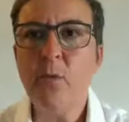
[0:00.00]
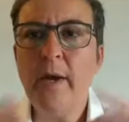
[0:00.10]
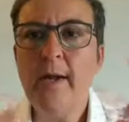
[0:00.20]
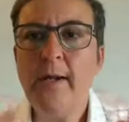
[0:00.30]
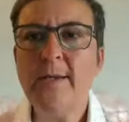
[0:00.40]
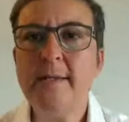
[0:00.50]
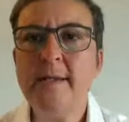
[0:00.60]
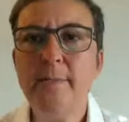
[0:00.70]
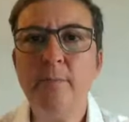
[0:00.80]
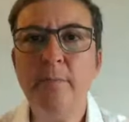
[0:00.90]
The way I
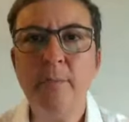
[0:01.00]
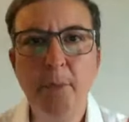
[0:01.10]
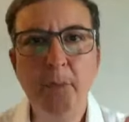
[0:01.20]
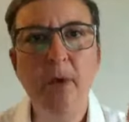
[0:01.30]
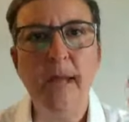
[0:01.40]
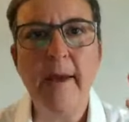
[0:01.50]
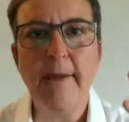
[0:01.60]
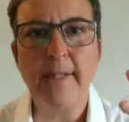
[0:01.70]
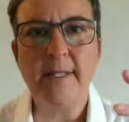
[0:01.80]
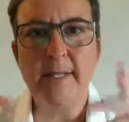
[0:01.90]
see the
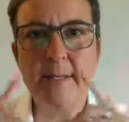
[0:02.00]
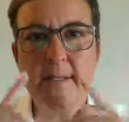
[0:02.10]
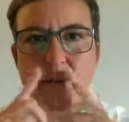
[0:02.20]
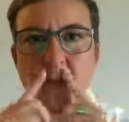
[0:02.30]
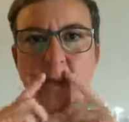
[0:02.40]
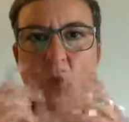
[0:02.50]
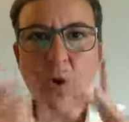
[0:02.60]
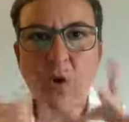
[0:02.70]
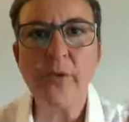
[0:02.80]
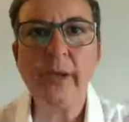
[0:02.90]
polarities and
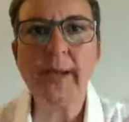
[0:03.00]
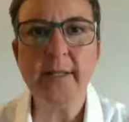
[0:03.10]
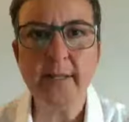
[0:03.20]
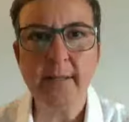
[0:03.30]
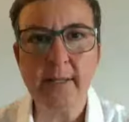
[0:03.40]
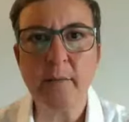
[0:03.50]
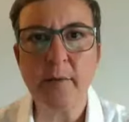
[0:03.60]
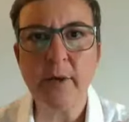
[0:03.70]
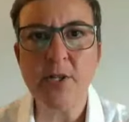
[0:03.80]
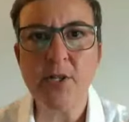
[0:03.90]
what created the
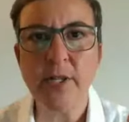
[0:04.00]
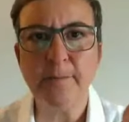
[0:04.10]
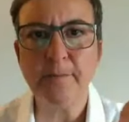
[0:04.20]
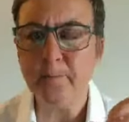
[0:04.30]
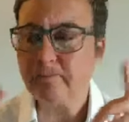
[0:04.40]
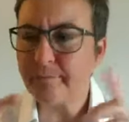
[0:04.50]
separation